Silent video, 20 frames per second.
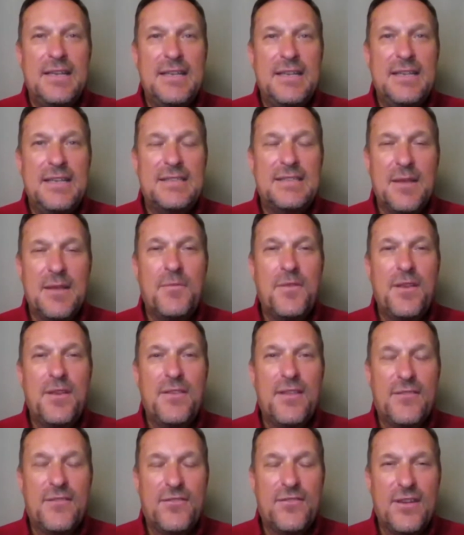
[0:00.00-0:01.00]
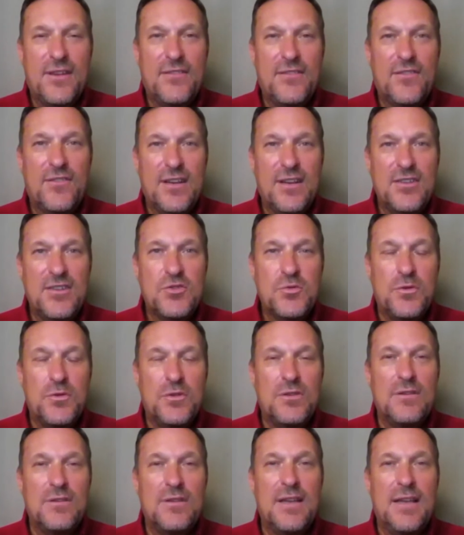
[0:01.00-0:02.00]
it's something that's
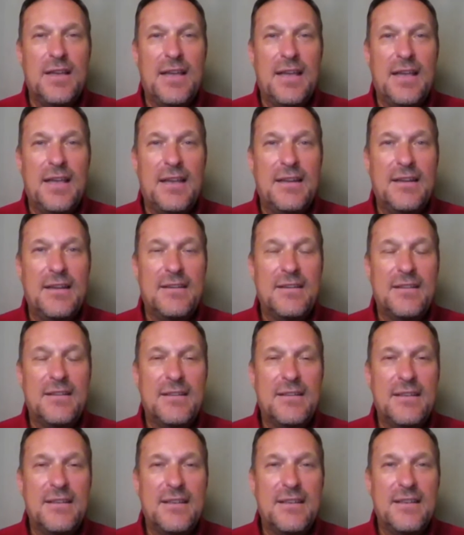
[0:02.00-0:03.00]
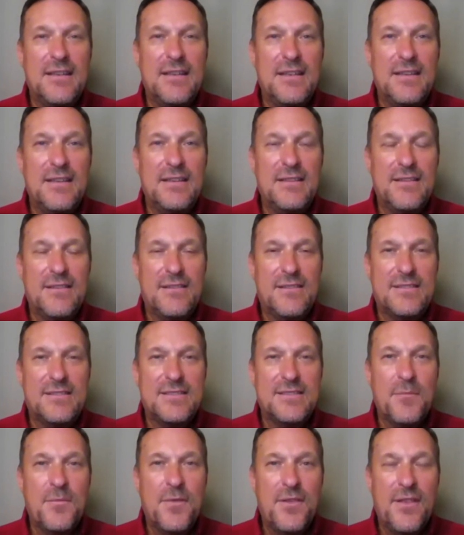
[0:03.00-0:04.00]
instinctual, and
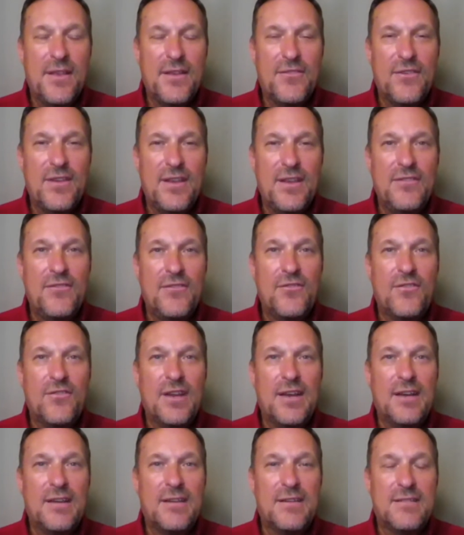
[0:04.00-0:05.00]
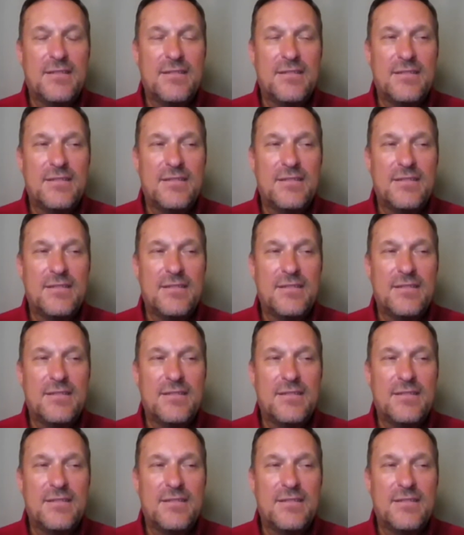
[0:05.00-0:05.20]
something that's instinct,